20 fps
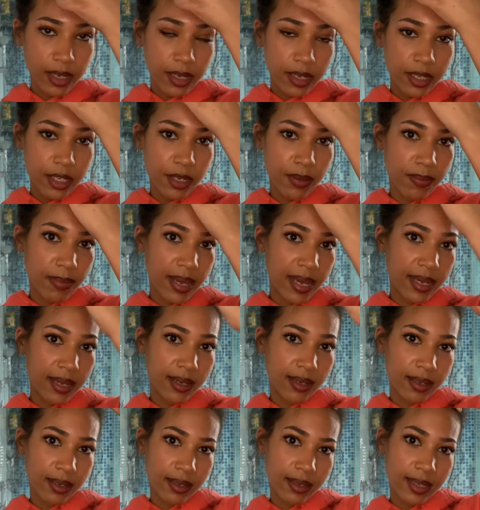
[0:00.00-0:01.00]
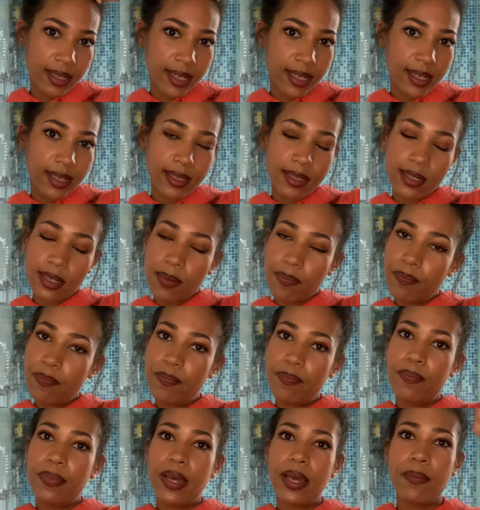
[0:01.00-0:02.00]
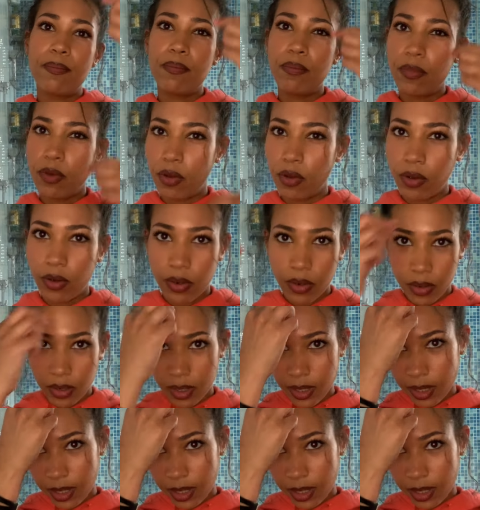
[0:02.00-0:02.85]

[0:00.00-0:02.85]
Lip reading: to make it a bit more,